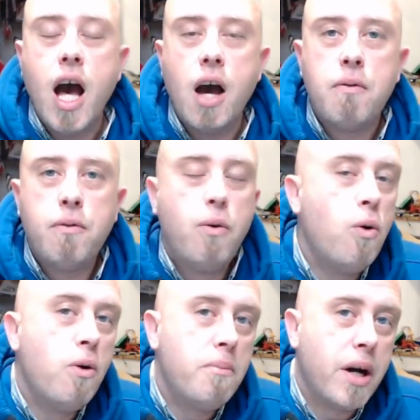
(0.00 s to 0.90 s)

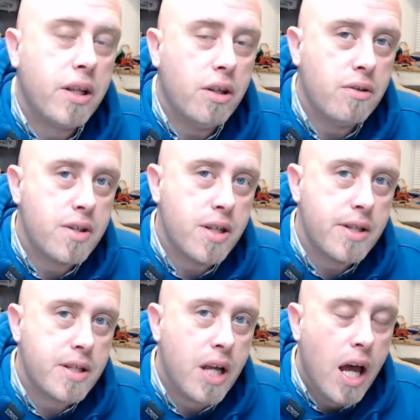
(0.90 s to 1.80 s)
for my
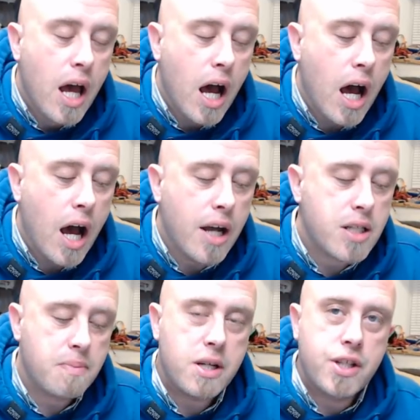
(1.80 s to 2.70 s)
uses,
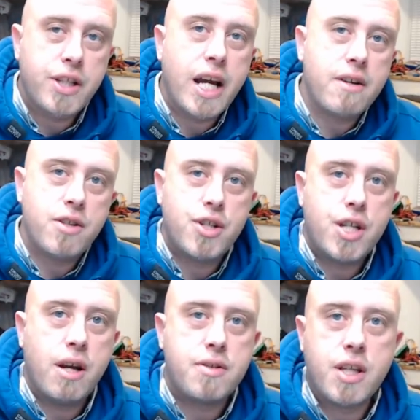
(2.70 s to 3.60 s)
especially the outer
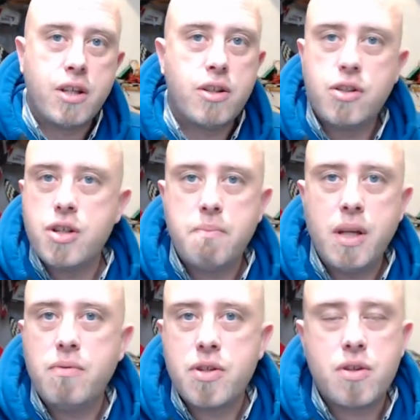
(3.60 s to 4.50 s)
shells. They could just
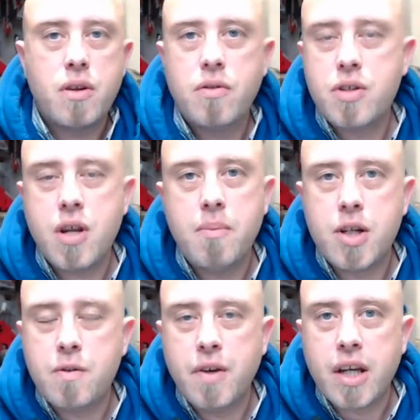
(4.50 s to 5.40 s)
be so
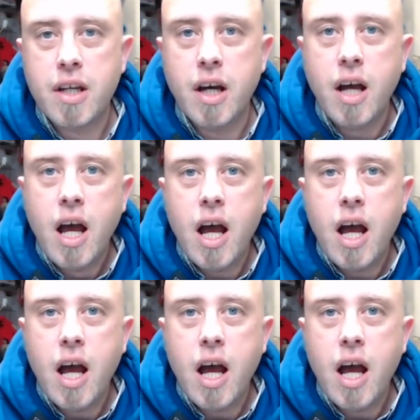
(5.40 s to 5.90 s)
much thicker.